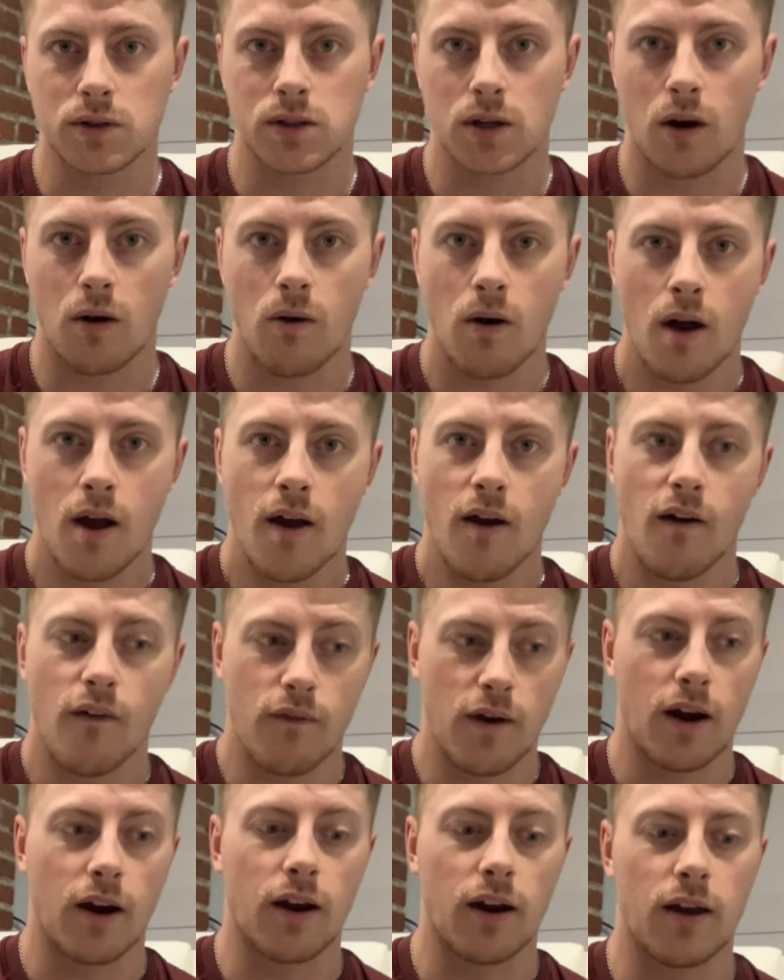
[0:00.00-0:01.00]
So
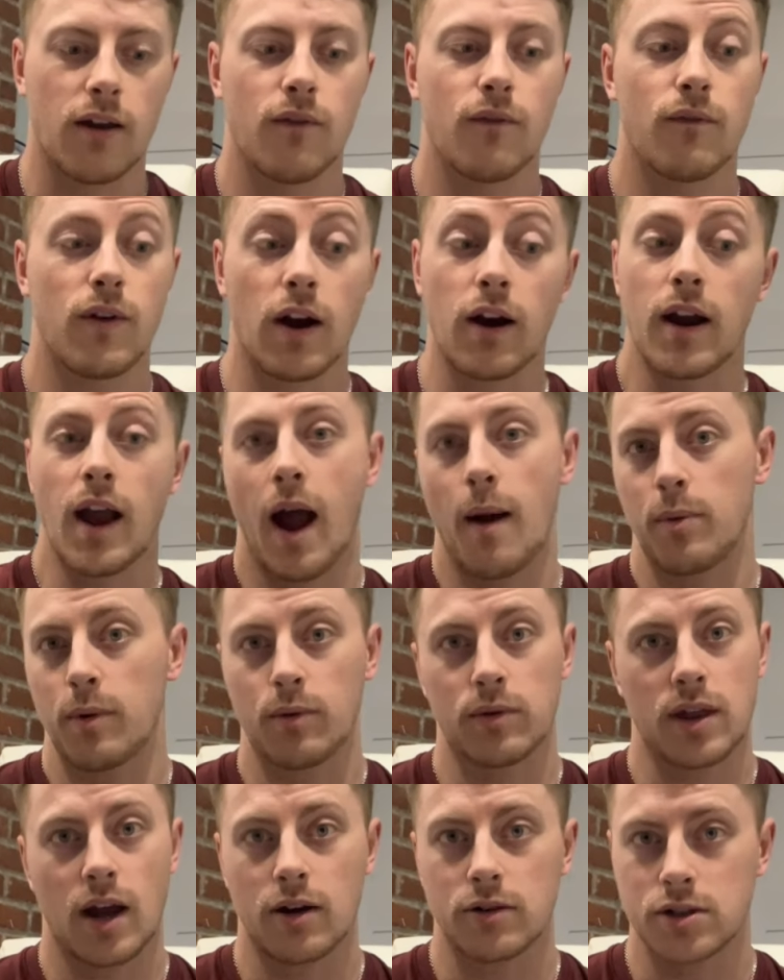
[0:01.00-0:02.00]
very very happy
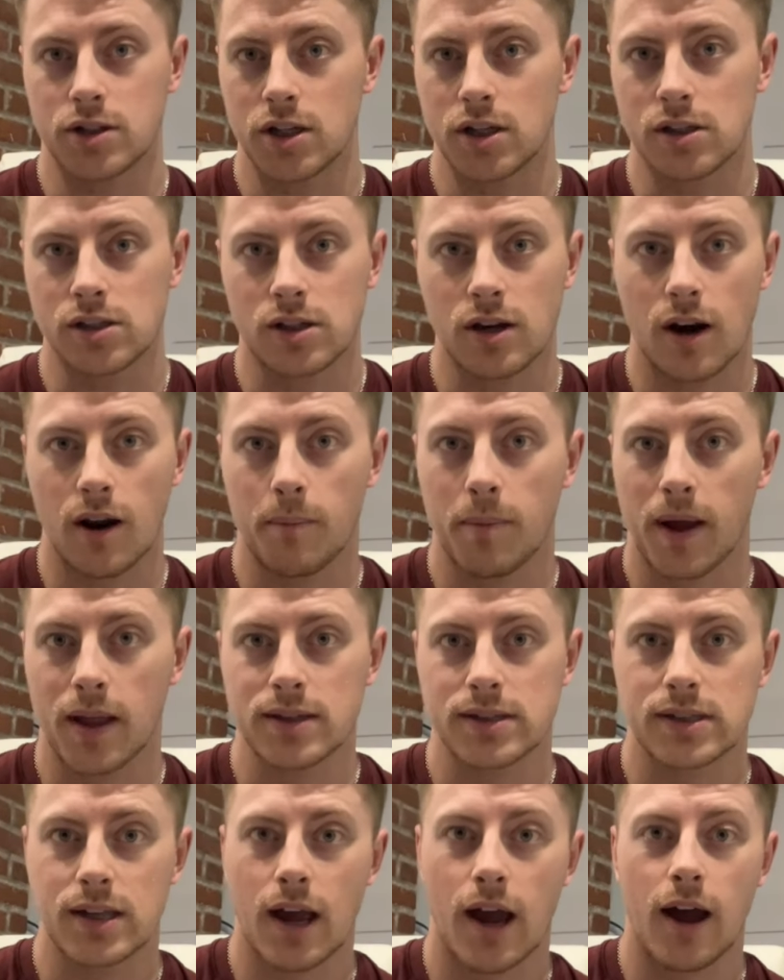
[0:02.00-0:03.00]
with how she stood up
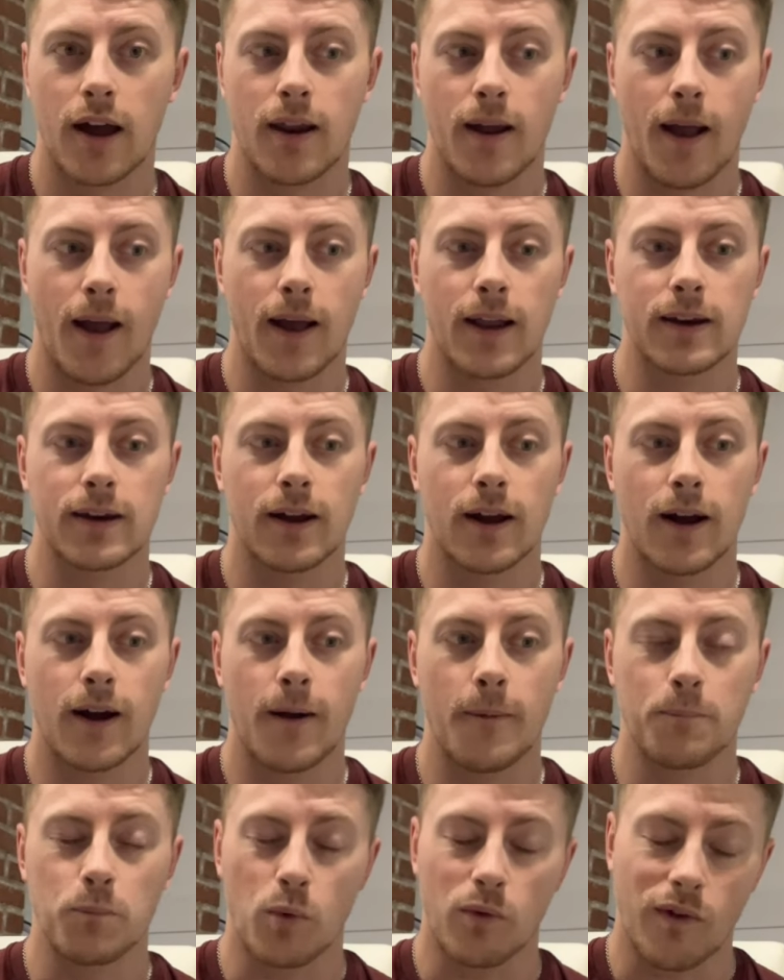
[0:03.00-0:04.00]
against that and
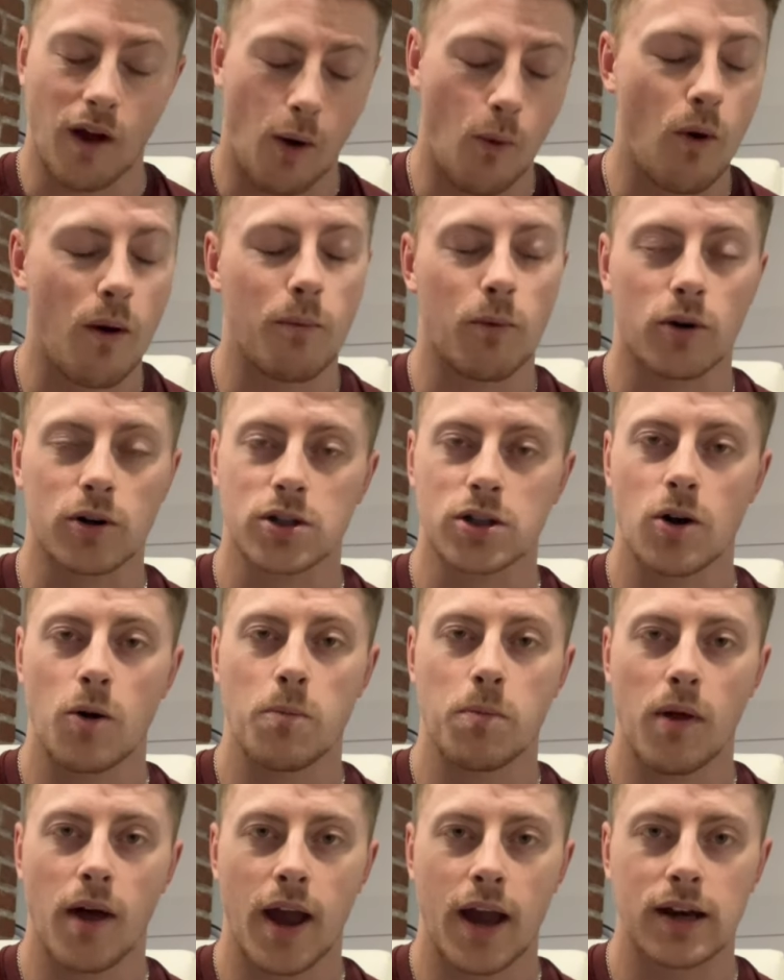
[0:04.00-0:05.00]
uh, we've got one more show
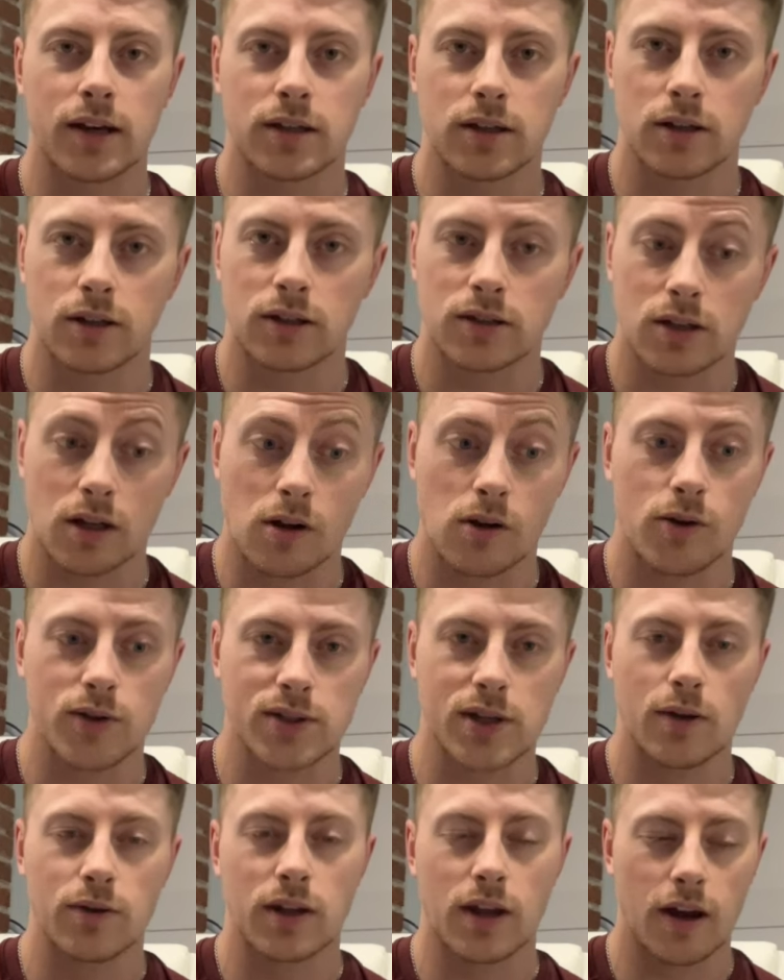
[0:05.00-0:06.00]
planned to, to
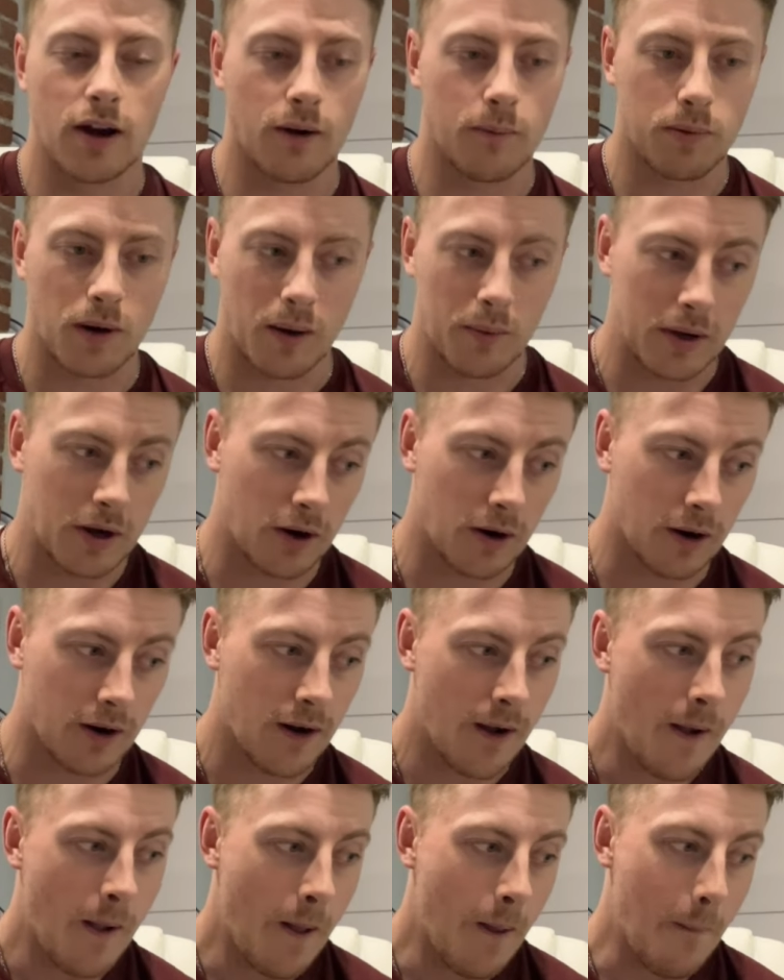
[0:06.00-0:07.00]
close out the year probably her
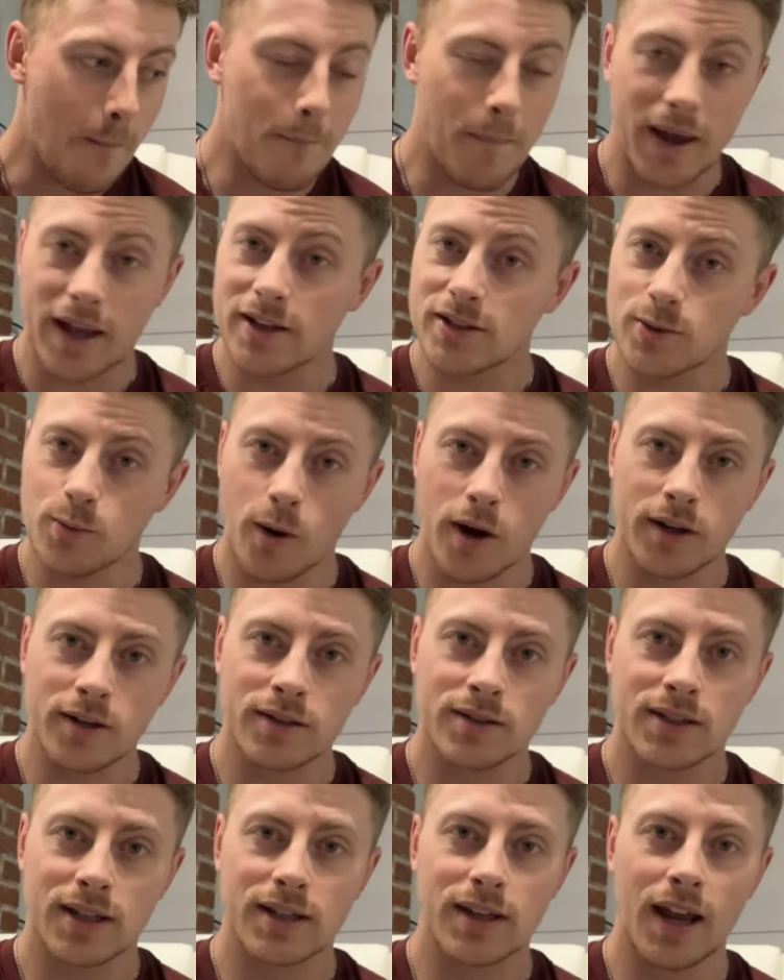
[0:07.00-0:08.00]
biggest
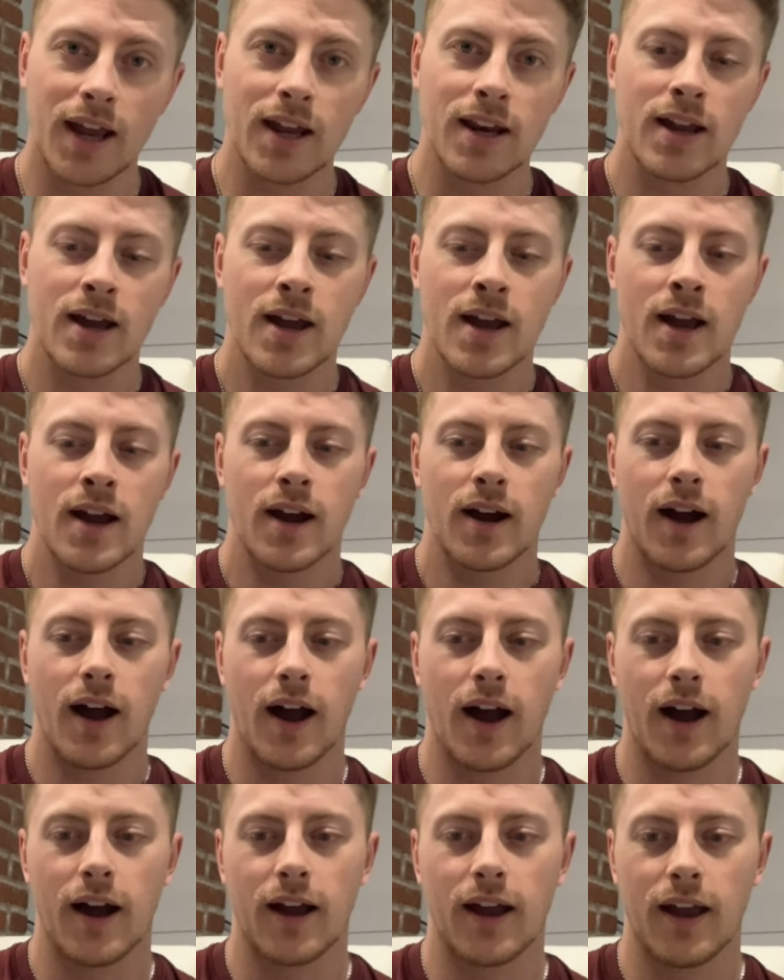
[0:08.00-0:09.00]
one to date
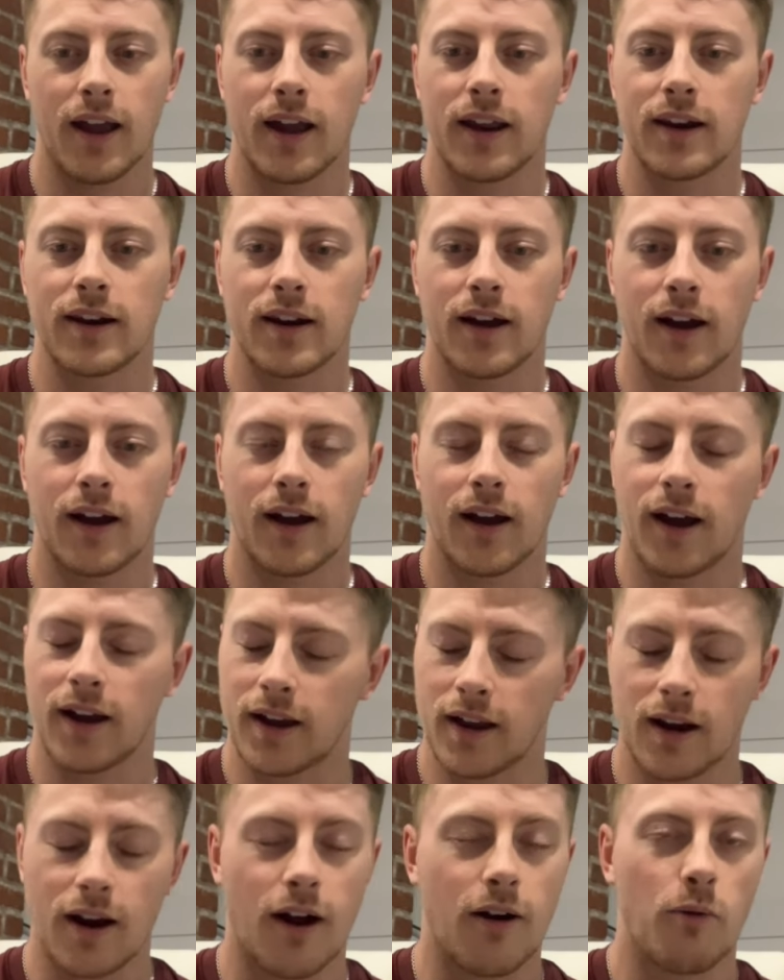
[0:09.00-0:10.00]
uh, and uh, i
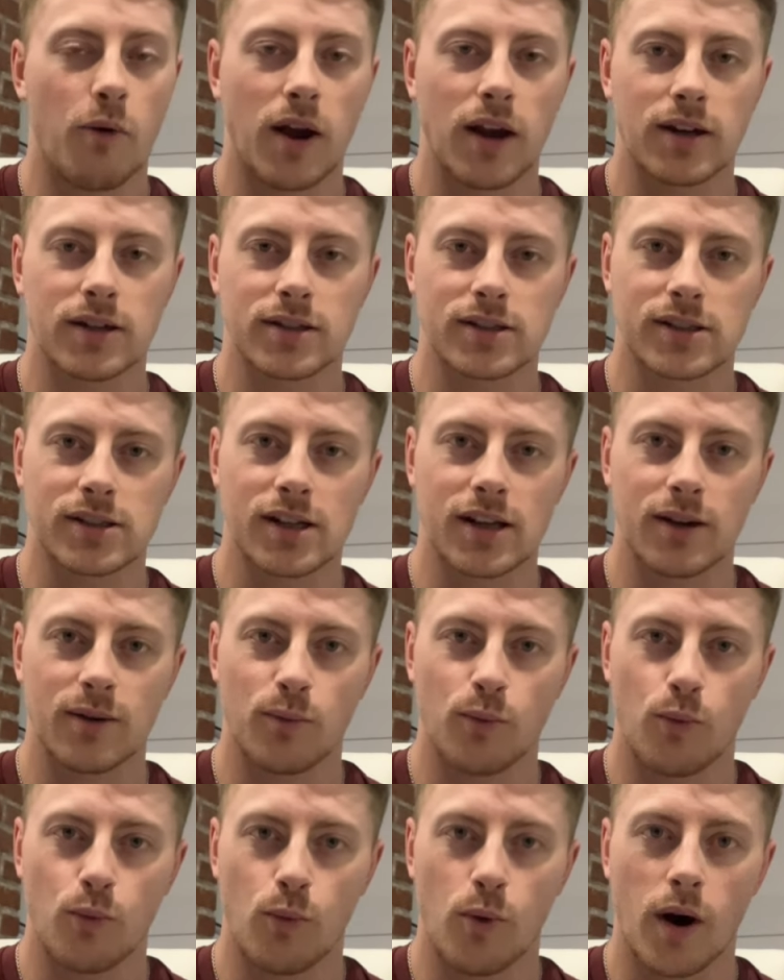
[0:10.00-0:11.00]
cannot wait to see
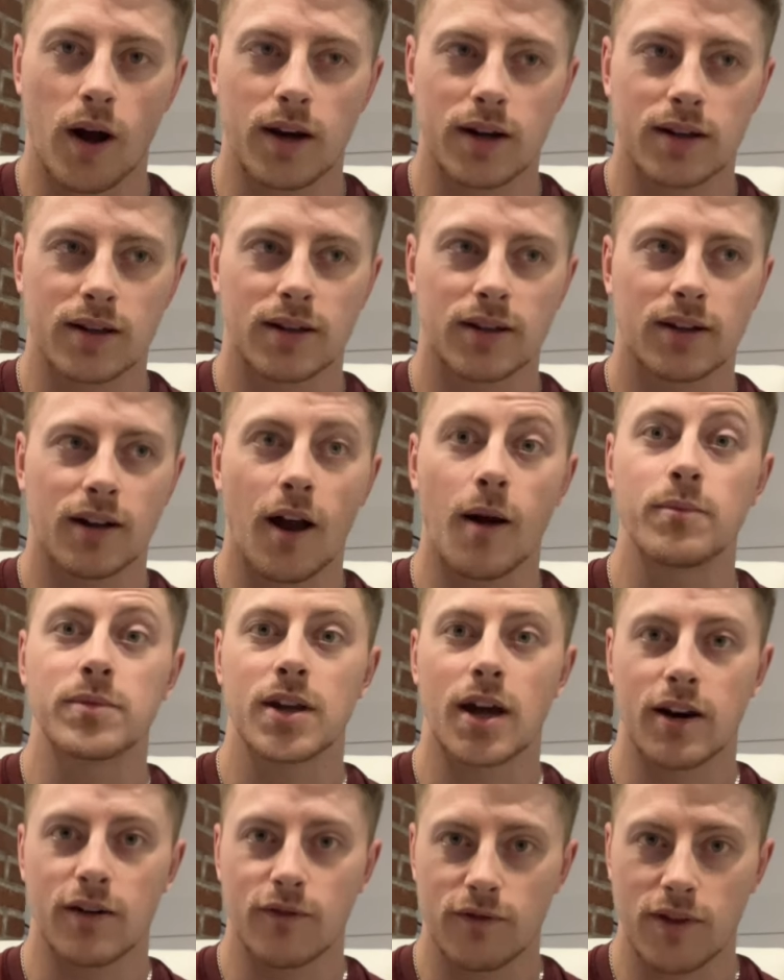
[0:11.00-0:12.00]
what comes
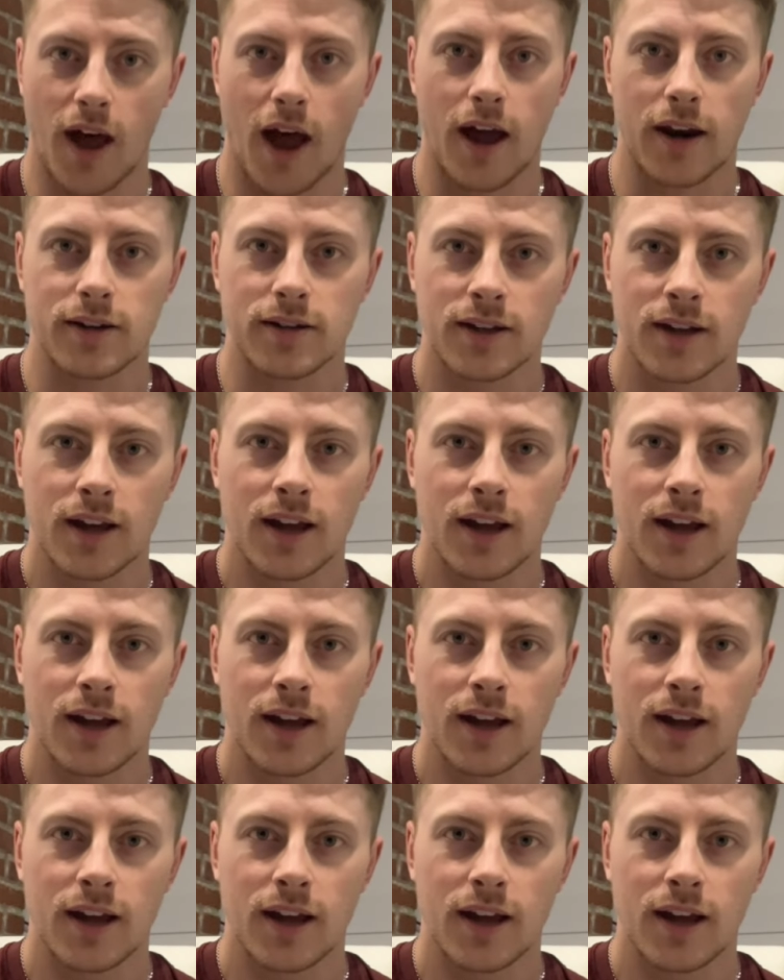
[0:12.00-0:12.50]
out of that